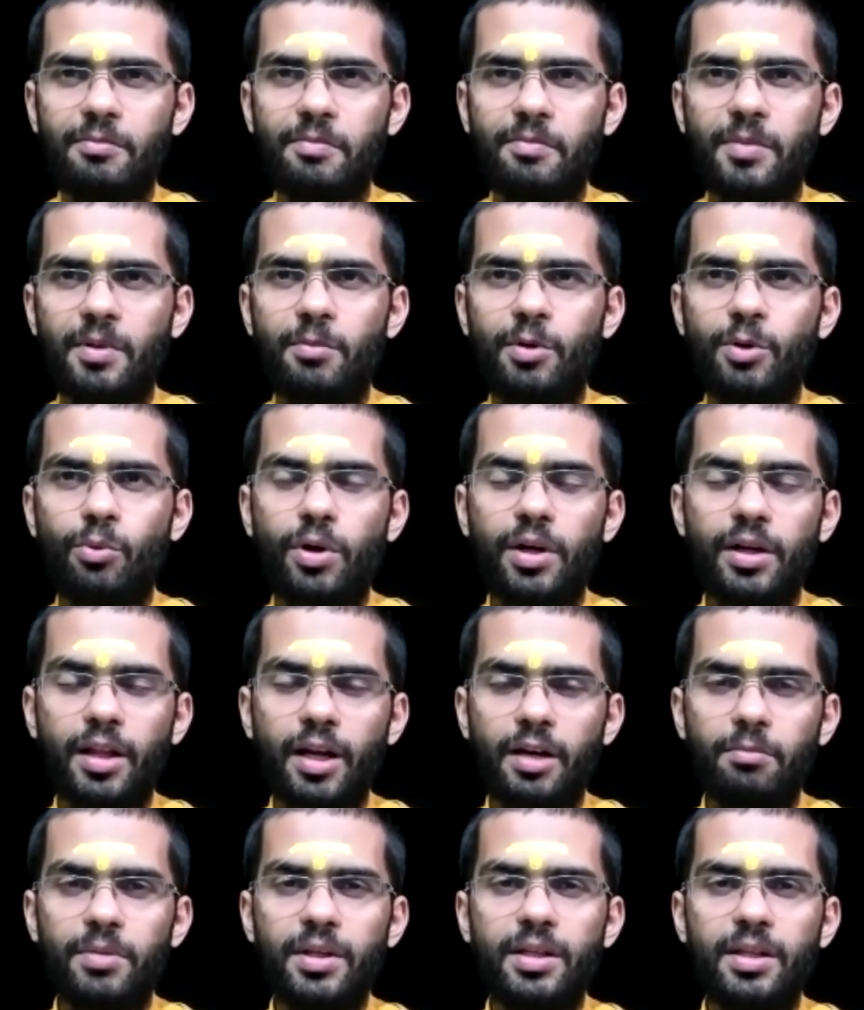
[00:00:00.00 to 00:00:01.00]
But what
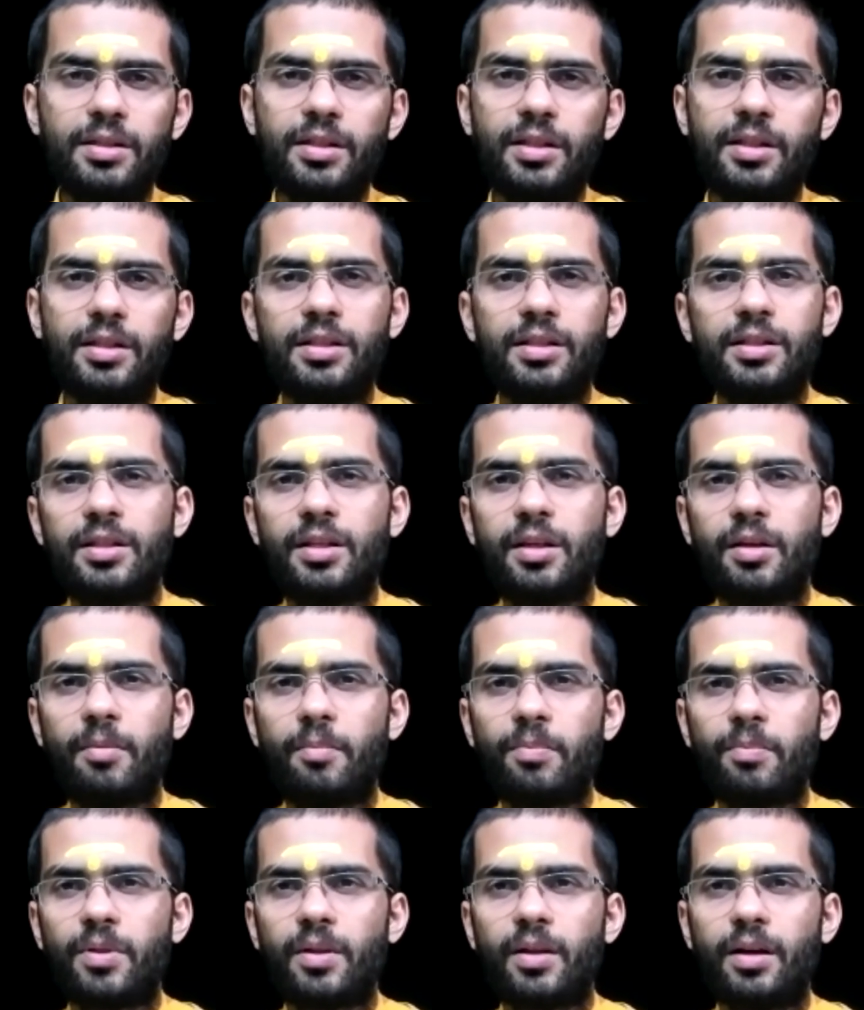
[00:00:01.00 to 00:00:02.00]
that means is,
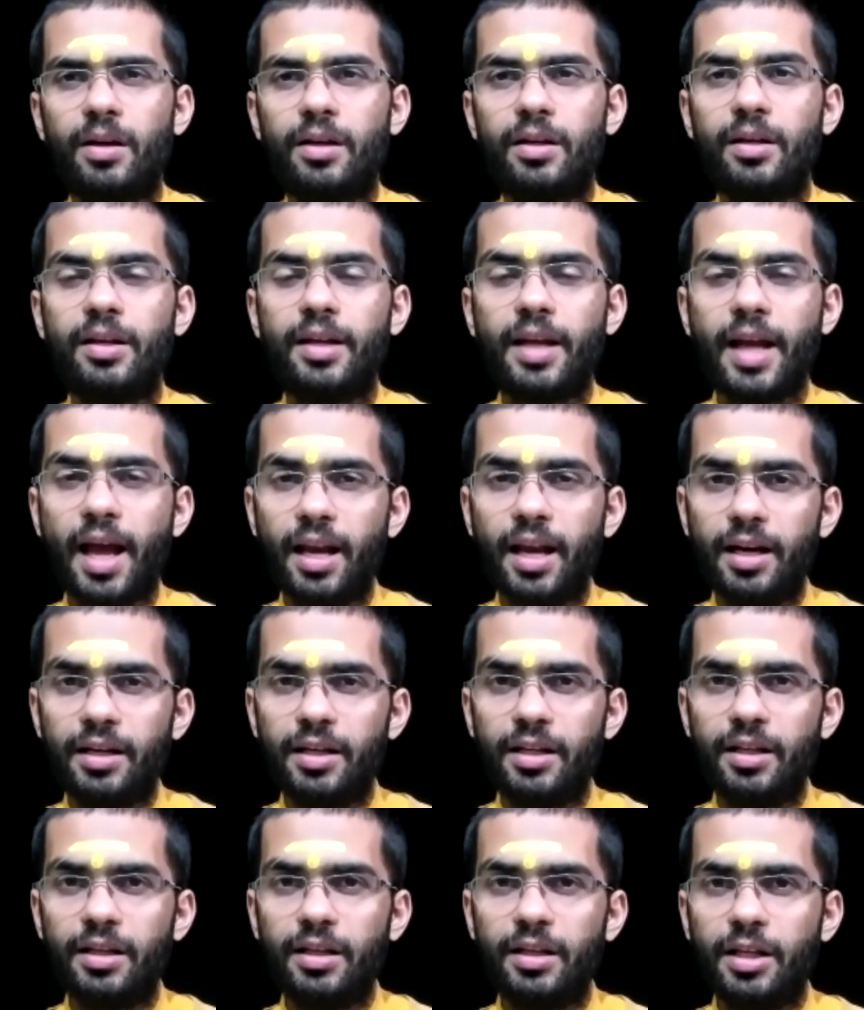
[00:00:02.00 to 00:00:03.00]

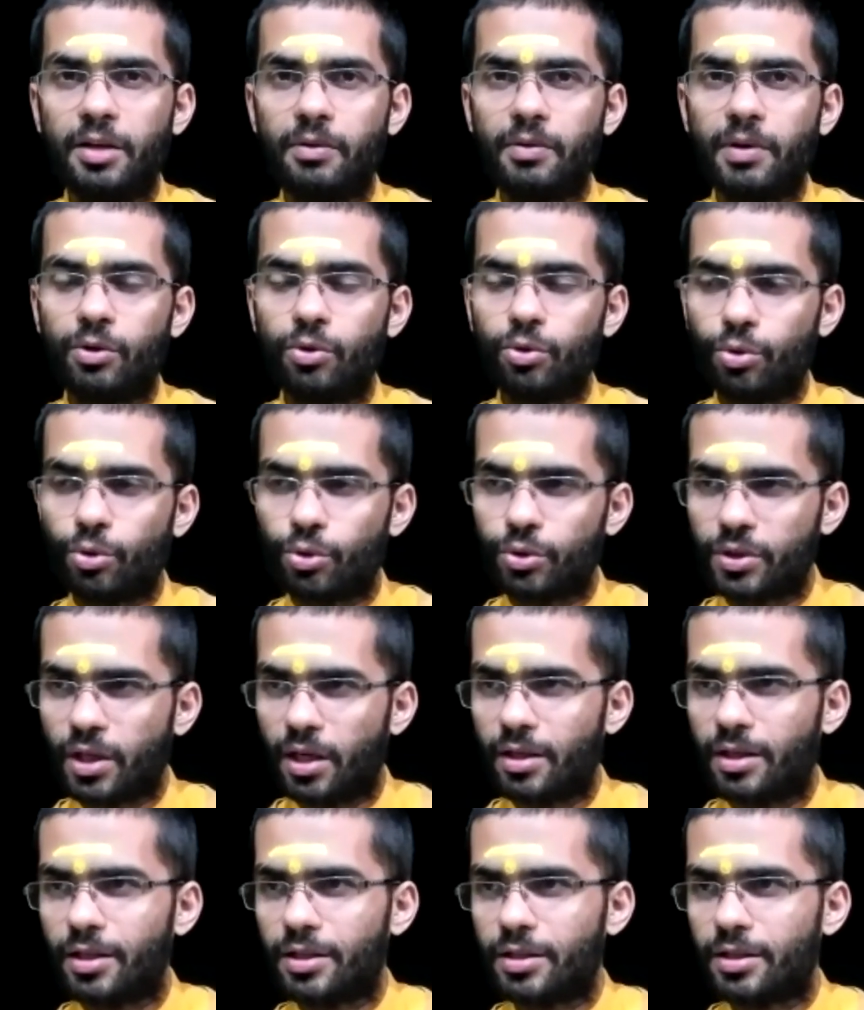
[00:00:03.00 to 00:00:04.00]
reality given to those
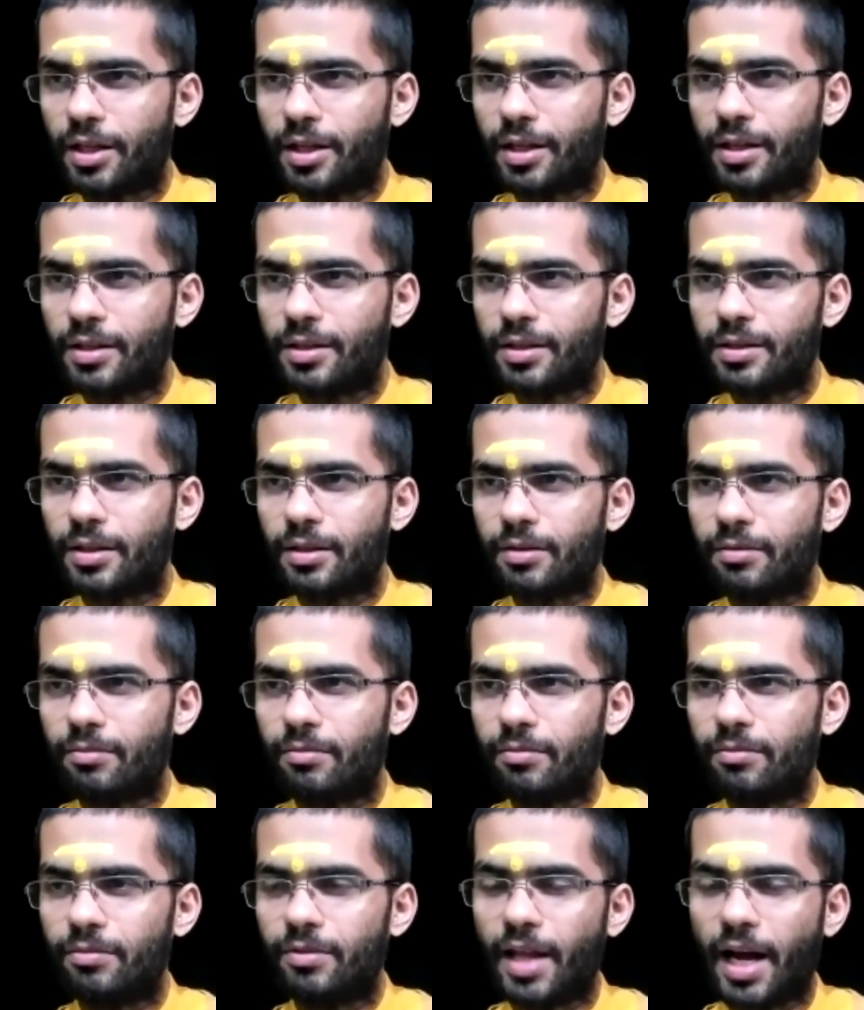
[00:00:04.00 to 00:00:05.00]
conditionings,
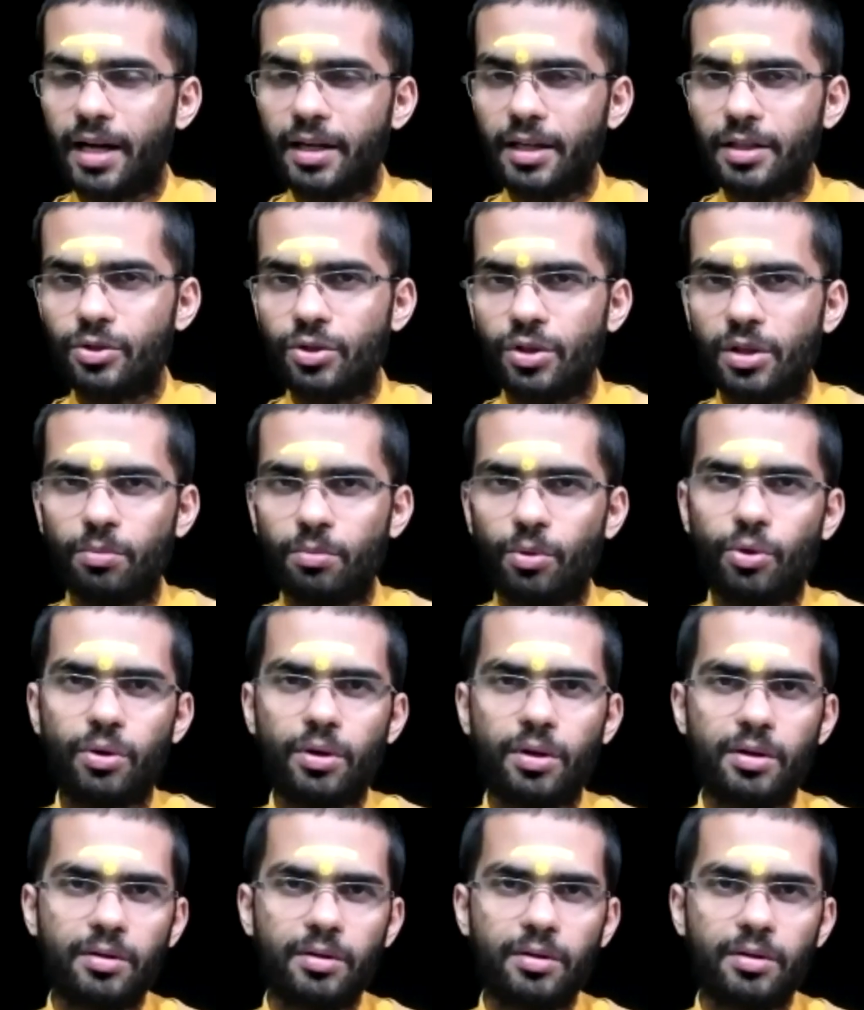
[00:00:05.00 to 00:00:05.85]
that is removed.